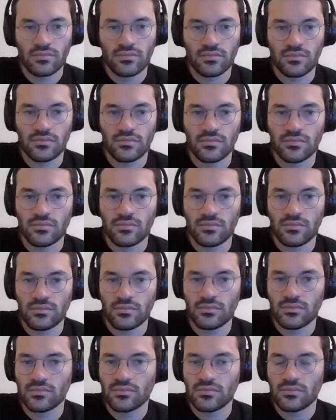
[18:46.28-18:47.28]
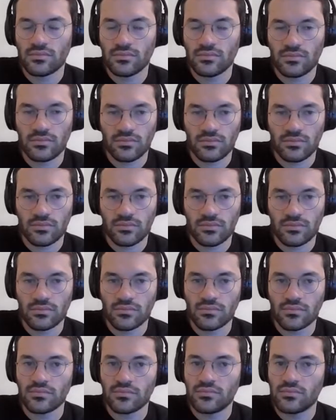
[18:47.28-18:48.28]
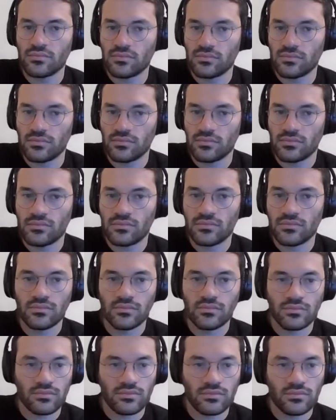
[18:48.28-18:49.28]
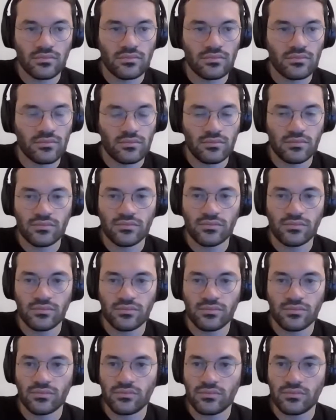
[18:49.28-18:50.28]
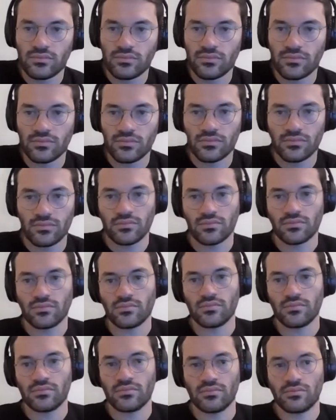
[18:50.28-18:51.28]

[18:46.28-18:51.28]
This person isn't speaking.